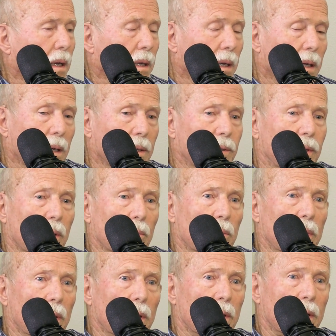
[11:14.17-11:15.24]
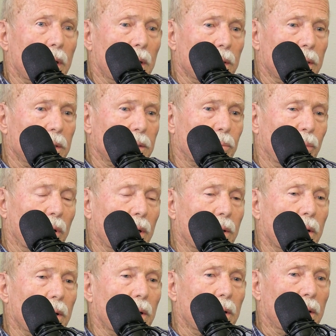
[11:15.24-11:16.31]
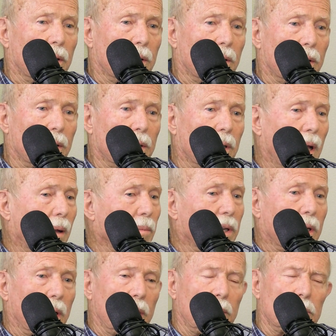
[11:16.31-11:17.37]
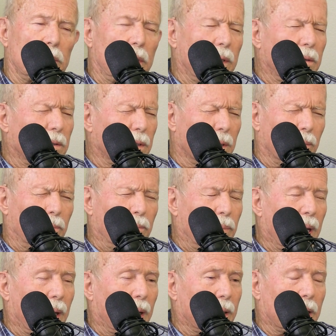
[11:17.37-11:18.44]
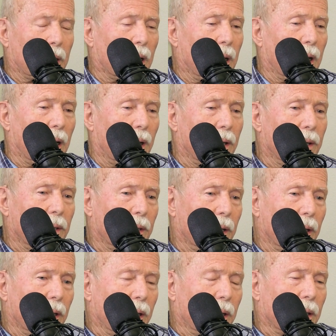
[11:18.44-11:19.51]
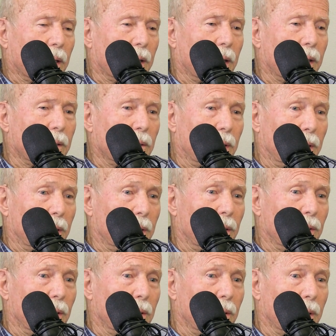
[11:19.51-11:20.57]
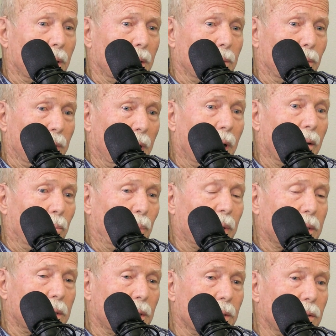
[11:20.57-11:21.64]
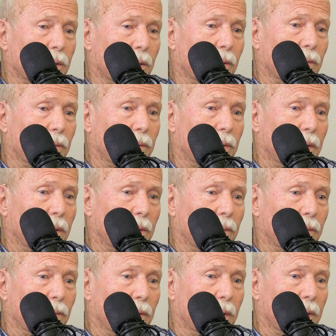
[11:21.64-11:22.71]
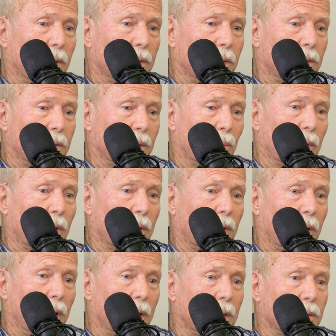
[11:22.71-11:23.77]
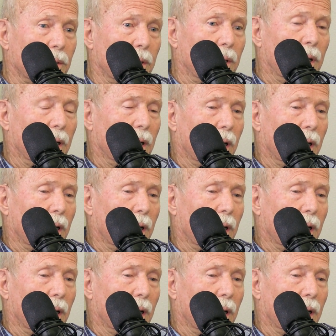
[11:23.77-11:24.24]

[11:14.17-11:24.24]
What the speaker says: Jim Miller killed his brother-in-law, and I mean, he was a bad guy. We have pictures of some of the things, and